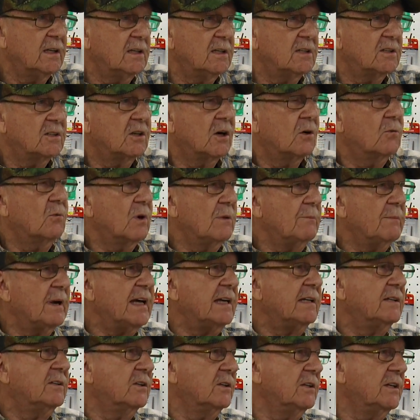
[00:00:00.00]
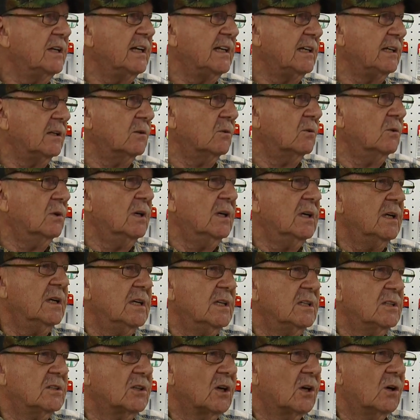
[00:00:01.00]
So we made the deal.
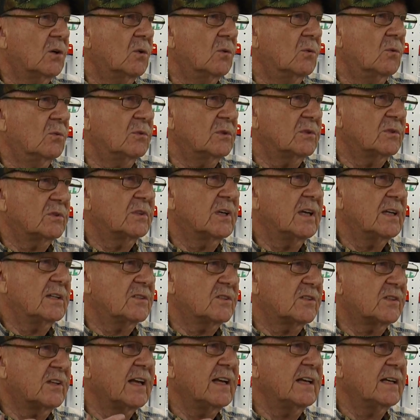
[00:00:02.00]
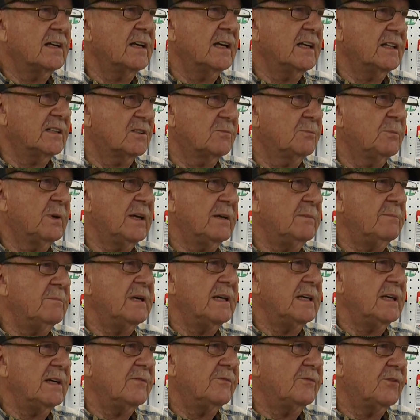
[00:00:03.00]
So since then, it's been
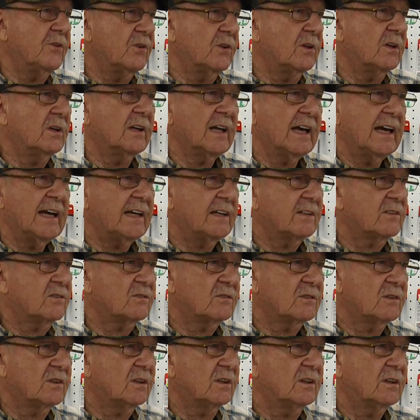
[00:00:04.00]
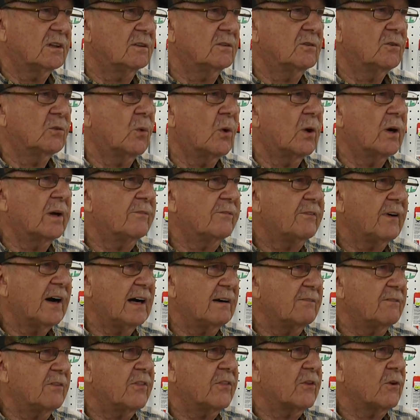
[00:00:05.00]
me for the last
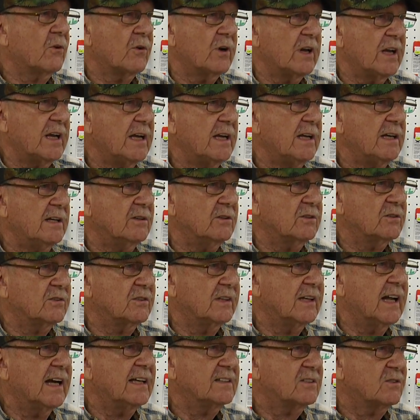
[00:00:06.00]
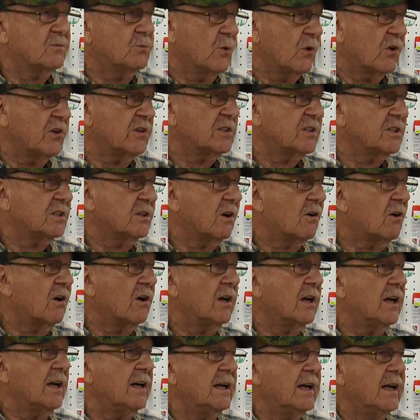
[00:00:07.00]
25 or 30 years. And that's where it
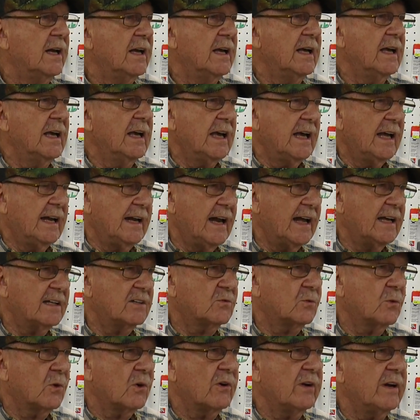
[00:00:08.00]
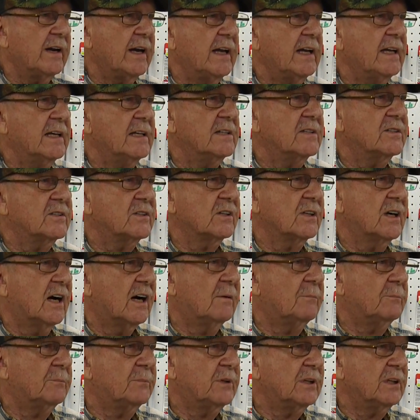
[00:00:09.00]
started, and that's where it is
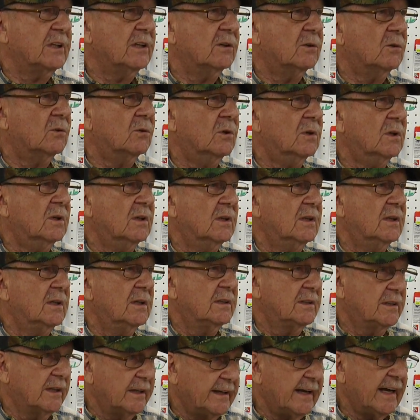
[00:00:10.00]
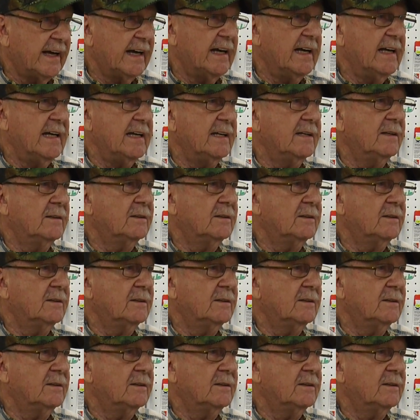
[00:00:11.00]
up till today,